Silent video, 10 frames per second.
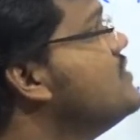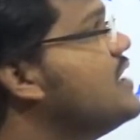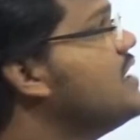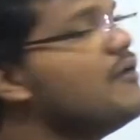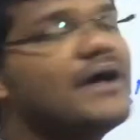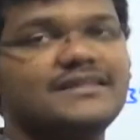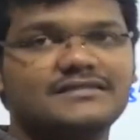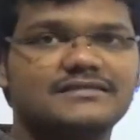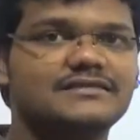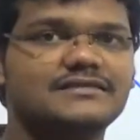
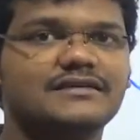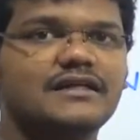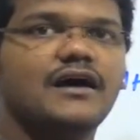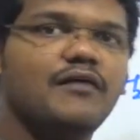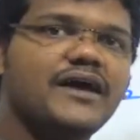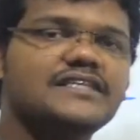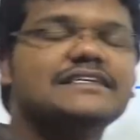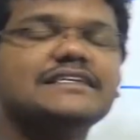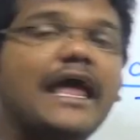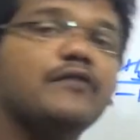amines. Amines
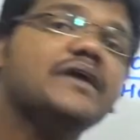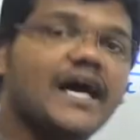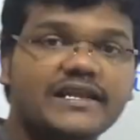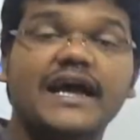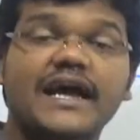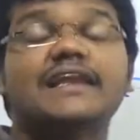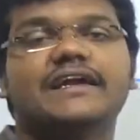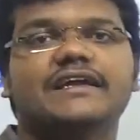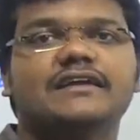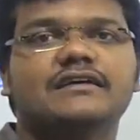can be
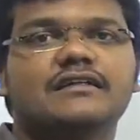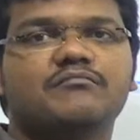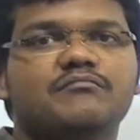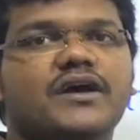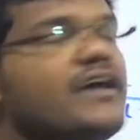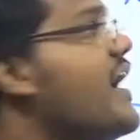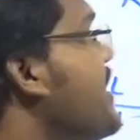alkylated by adding